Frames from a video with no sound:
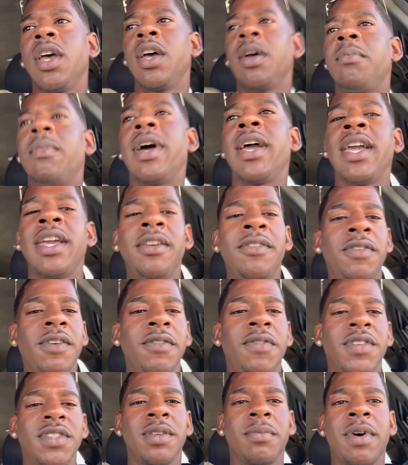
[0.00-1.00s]
My hay
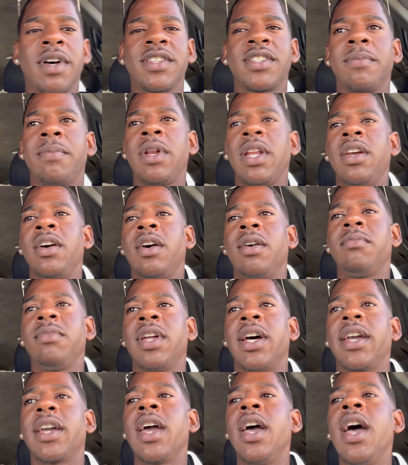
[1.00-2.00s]
fever is about to play up.
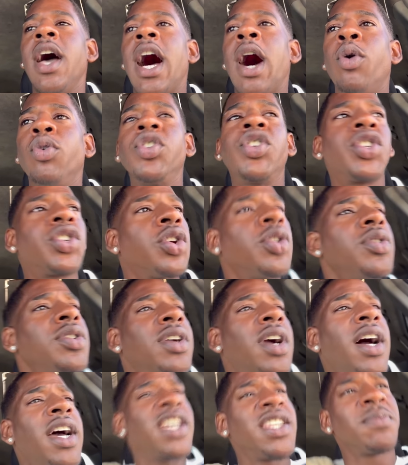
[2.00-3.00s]
Like, I would show you
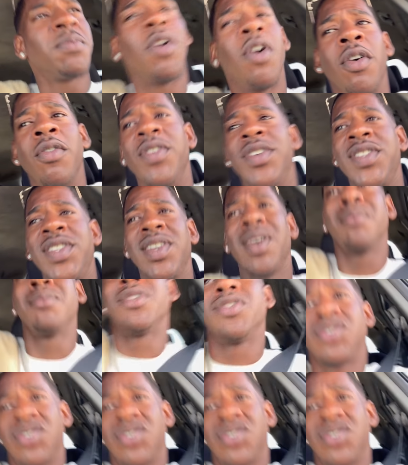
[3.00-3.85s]
guys, but obviously I'm not